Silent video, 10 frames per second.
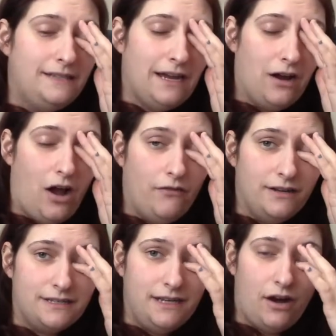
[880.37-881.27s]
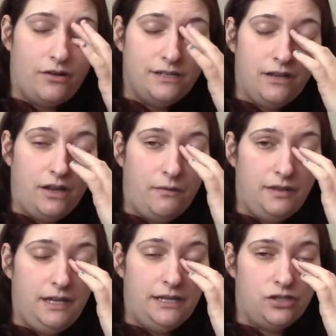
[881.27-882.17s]
they obviously aren't dealing
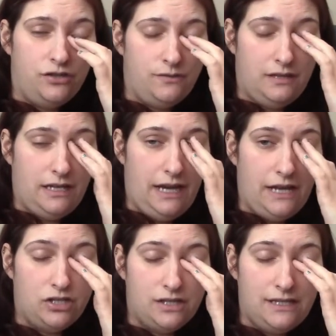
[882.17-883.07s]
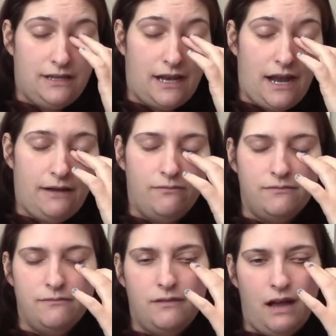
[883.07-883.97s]
with the issues with the agency that I
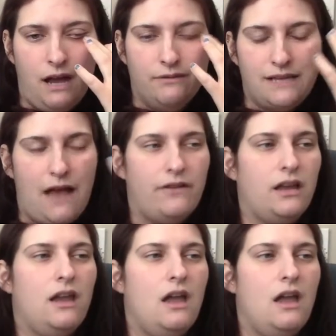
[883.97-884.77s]
was having.